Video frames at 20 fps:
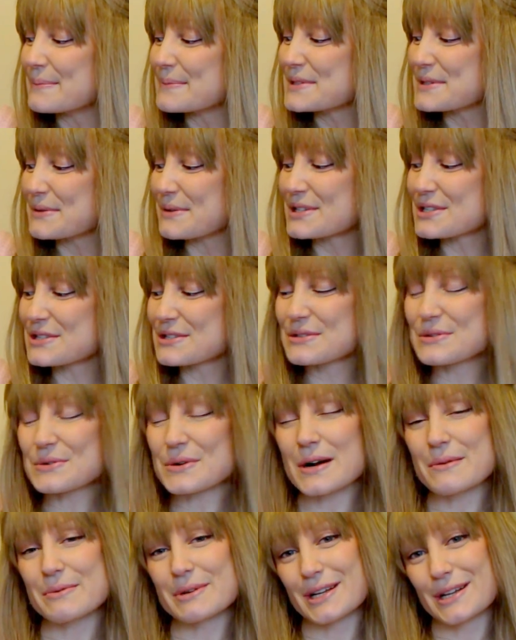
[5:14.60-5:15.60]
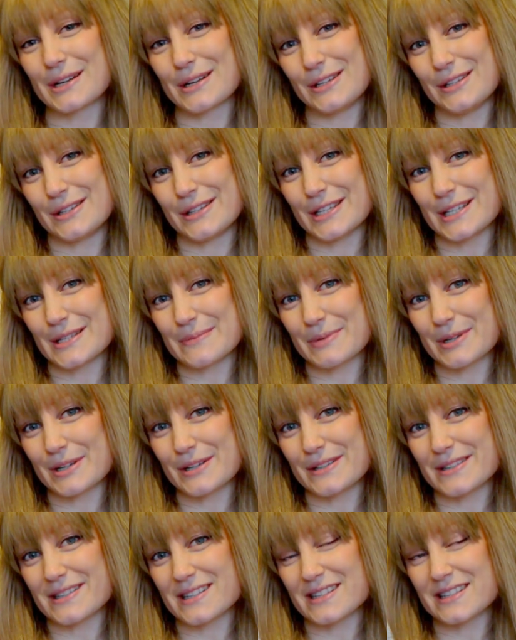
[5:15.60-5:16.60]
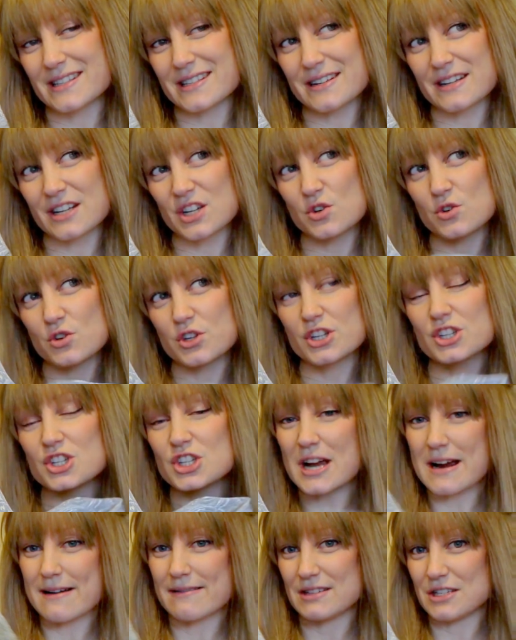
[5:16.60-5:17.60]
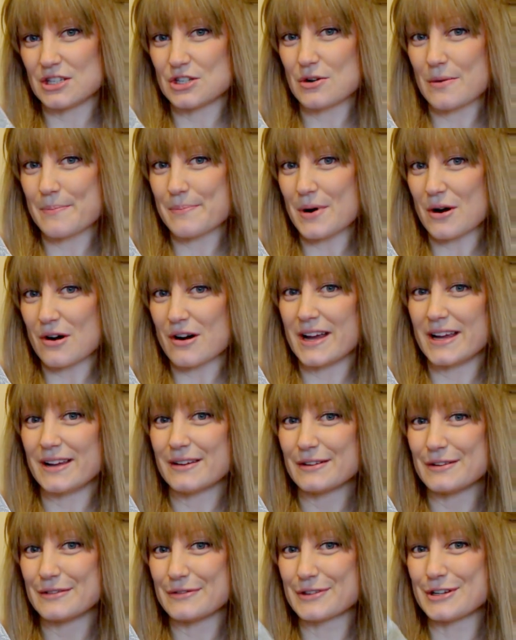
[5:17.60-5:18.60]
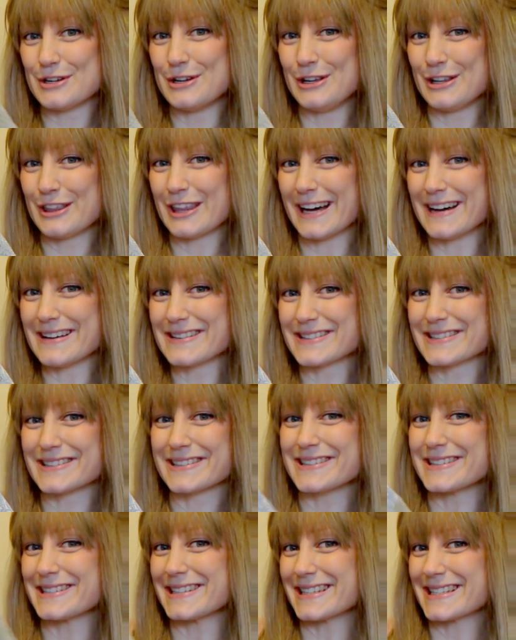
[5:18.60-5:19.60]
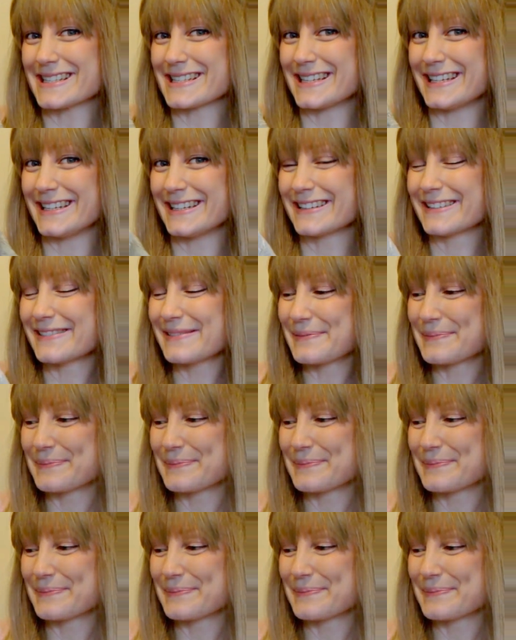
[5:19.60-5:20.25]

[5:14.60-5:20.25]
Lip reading: So I just thought I would include this because this is a good charity shop buy of 2016.